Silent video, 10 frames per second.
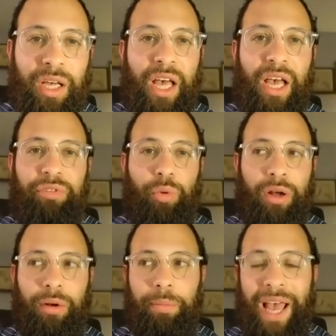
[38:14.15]
if you want to
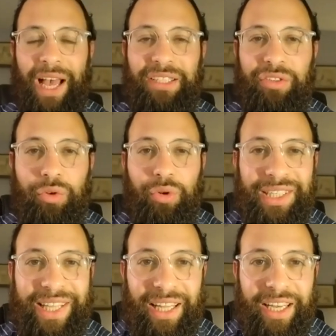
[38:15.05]
pass through the
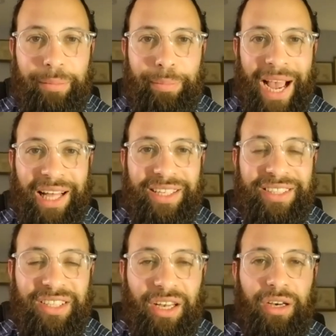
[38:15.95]
delicate balance
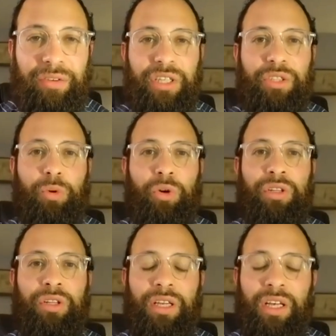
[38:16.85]
of this world,
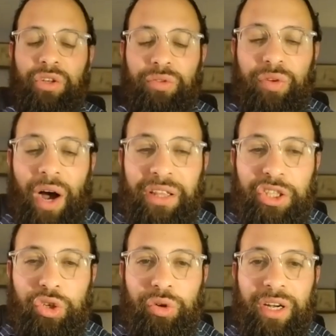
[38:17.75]
you find the
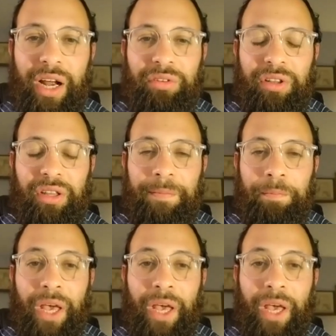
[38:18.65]
truth in everything.